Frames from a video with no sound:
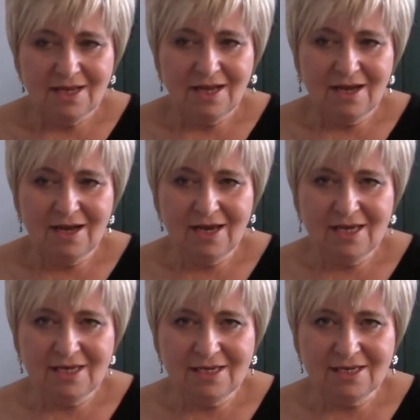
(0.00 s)
I
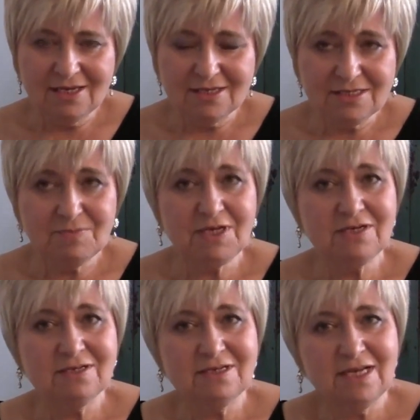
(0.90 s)

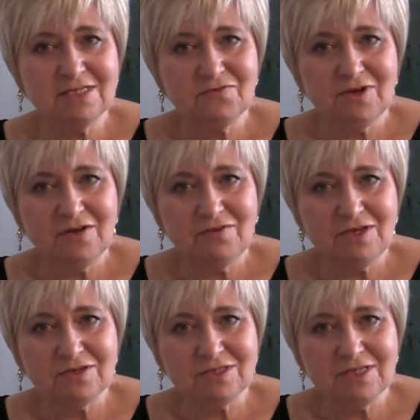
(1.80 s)
spent the next 5
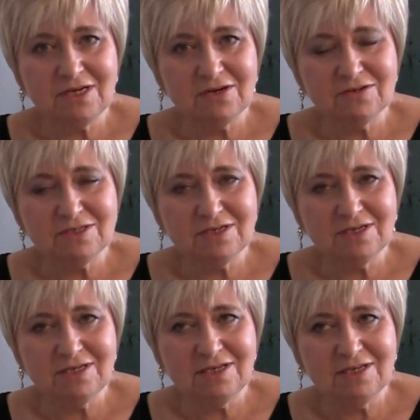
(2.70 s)
years there
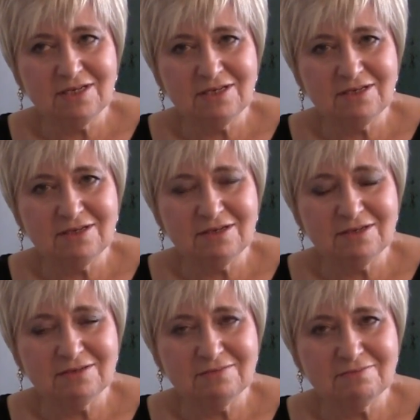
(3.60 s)
studying
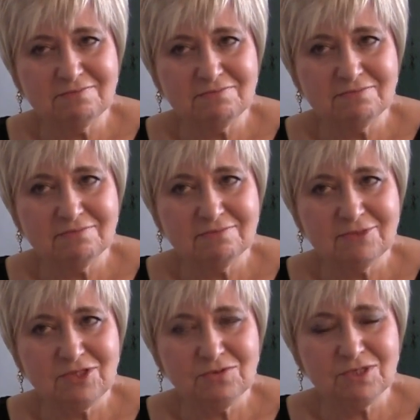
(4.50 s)

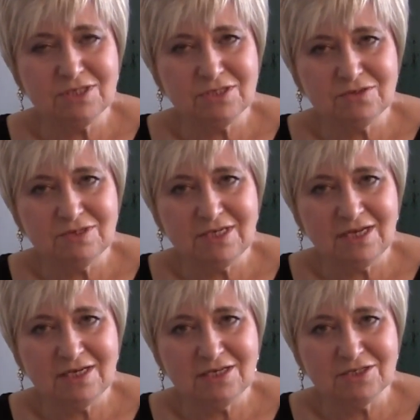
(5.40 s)
Jewish history
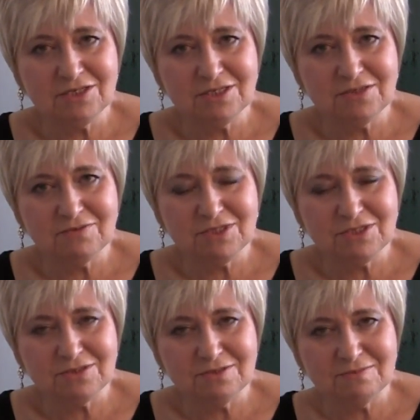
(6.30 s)
and English
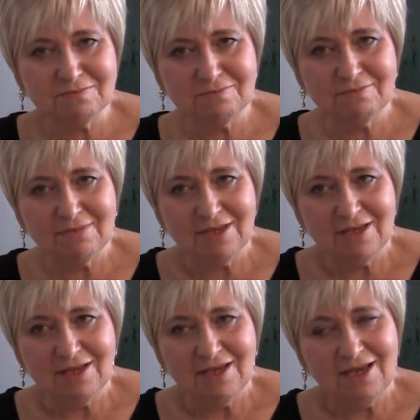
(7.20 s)
literature,
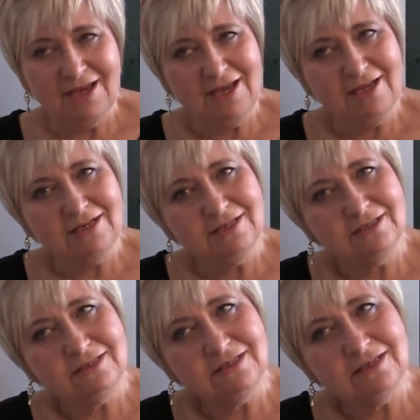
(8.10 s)
and